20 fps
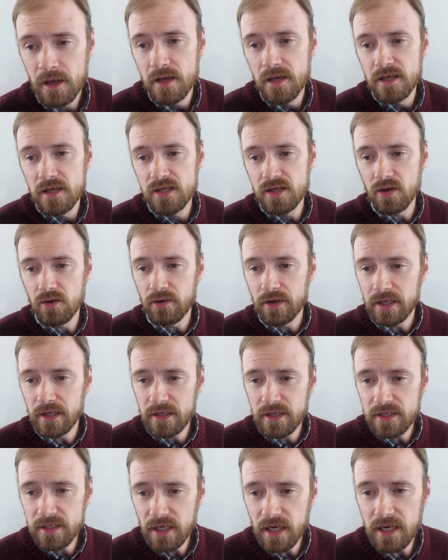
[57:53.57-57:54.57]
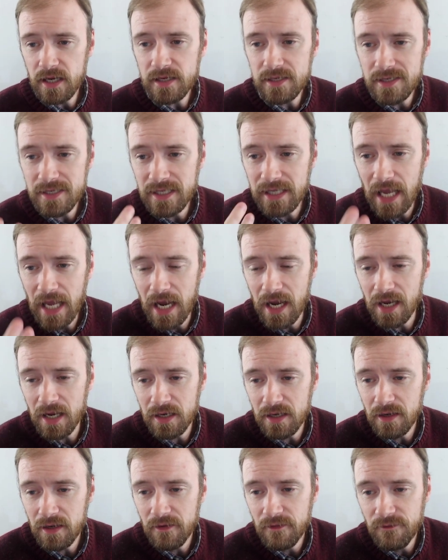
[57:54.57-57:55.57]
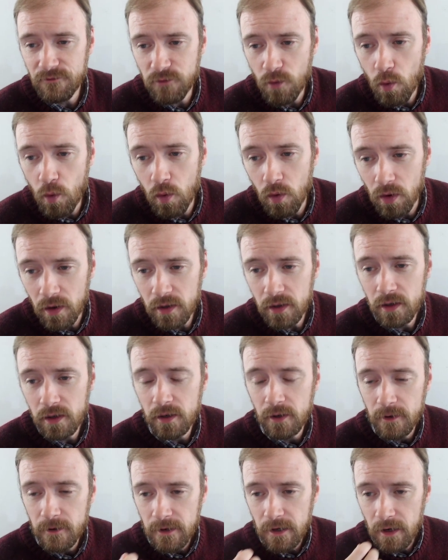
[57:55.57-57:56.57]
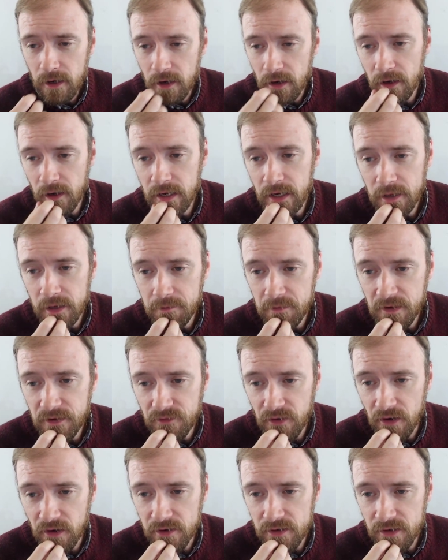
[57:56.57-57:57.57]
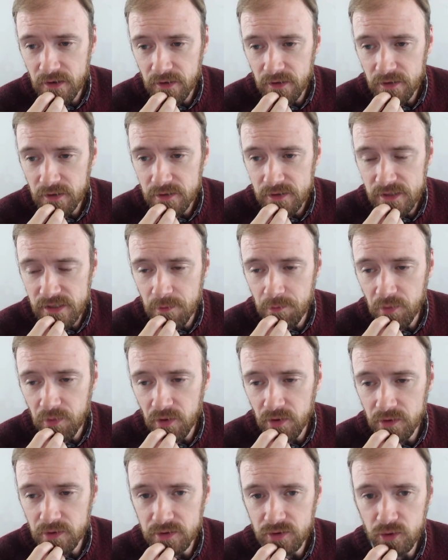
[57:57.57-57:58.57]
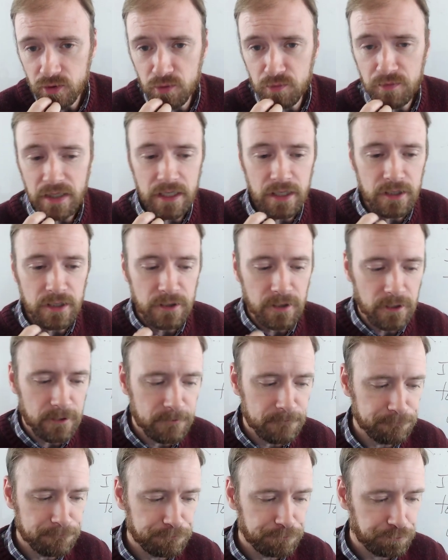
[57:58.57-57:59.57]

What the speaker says: So in this case, stand for can be very simple to mean